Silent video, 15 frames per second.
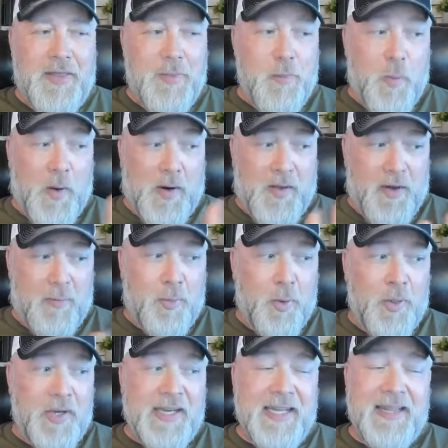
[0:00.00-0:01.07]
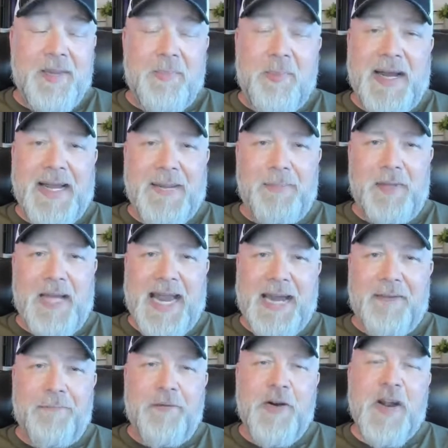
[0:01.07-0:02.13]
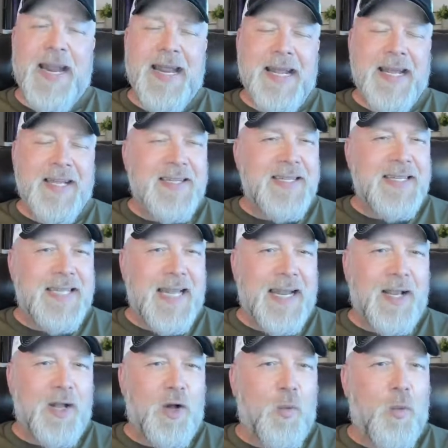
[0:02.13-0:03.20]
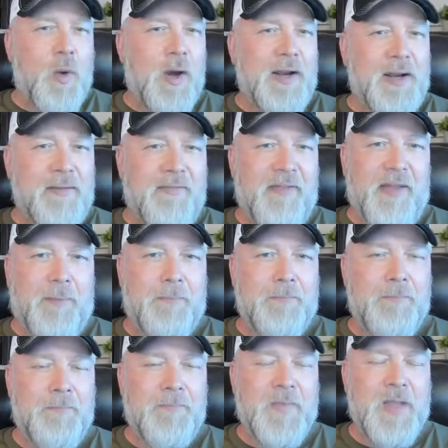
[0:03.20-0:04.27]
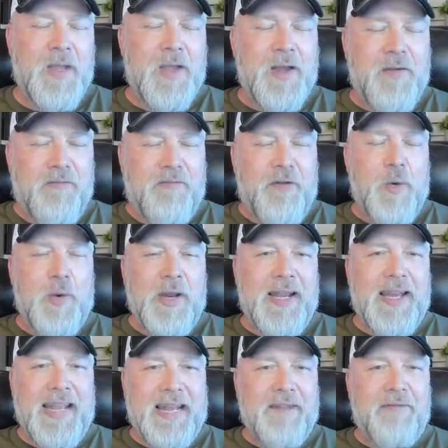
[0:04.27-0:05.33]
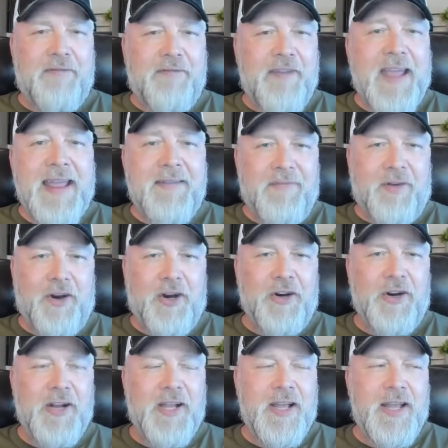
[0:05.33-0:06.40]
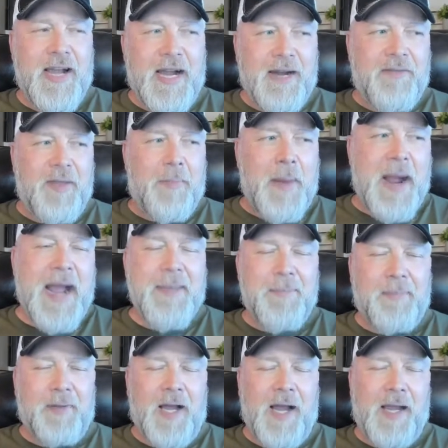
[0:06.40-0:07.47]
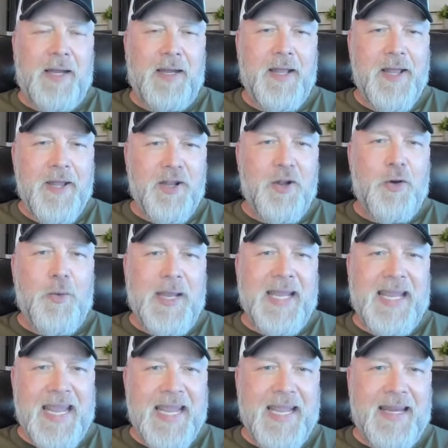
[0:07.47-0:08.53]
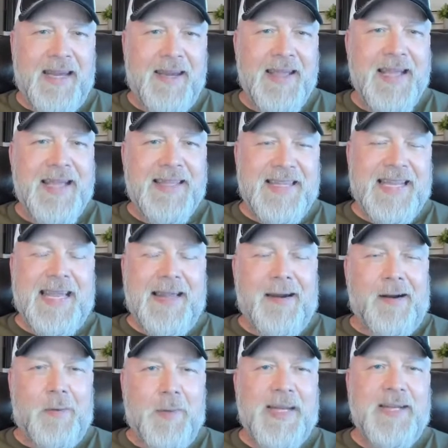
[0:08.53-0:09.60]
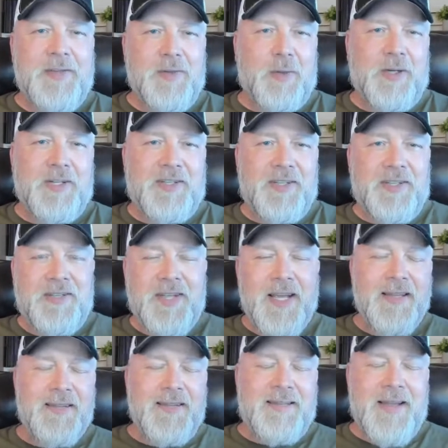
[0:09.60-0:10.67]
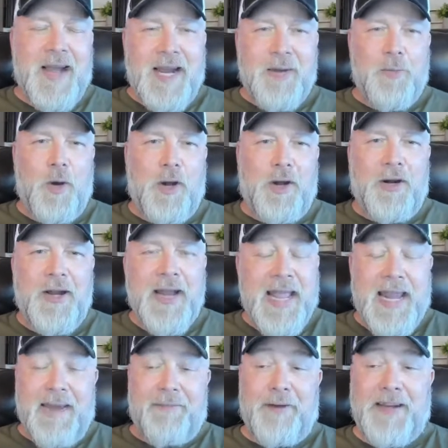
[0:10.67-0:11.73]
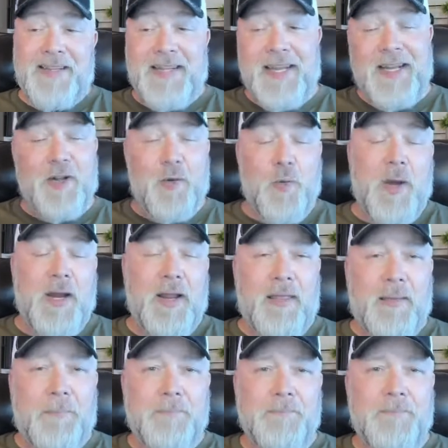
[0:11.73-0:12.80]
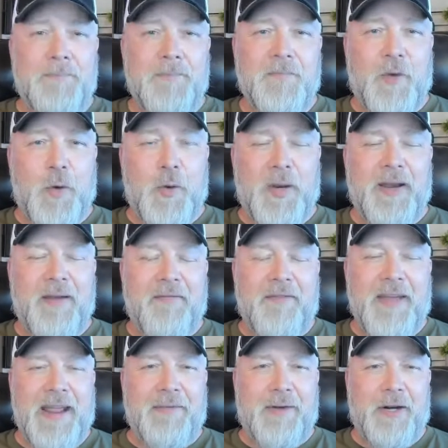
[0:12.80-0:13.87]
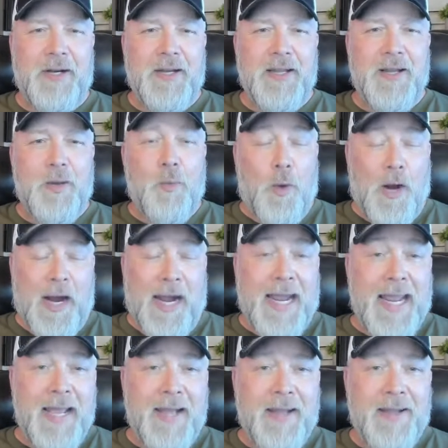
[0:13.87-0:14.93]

where they're putting in the pipeline, every single one of them voted in favor of the pipeline going in to get our resources to Tidewater. Every single one of them voted in favor. Why?